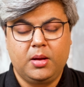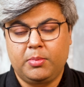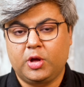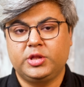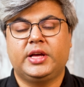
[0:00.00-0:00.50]

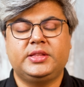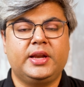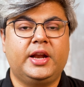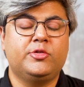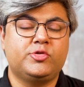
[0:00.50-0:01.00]
But on the other
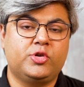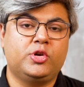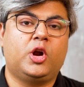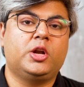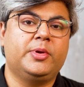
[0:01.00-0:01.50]
hand, you should
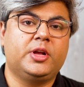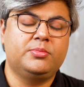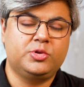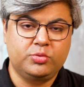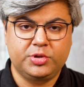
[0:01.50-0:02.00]
not
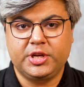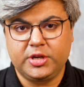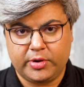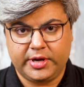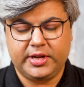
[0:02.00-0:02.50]
become too
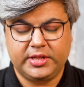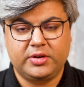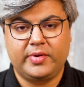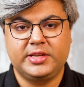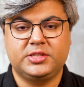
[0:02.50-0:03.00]
ignorant,
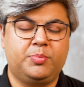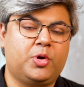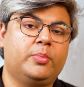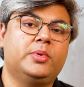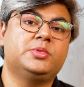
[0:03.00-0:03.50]
otherwise the
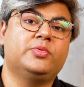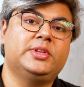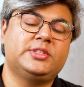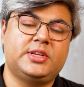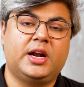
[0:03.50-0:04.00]
problems
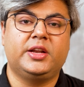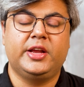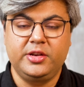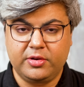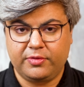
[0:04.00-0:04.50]
will start
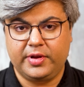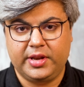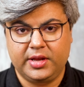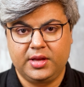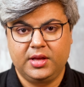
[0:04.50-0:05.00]

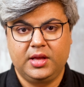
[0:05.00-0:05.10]
interfering